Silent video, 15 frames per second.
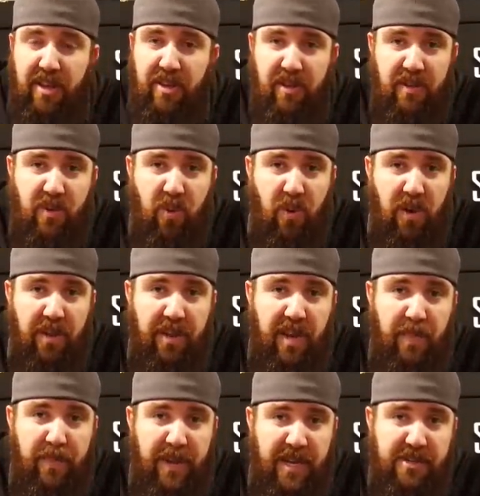good
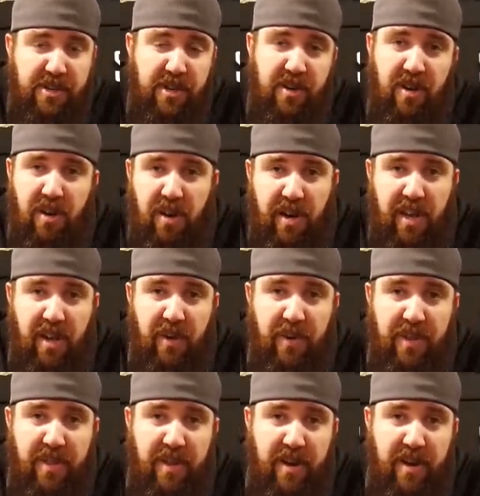quality picture audio in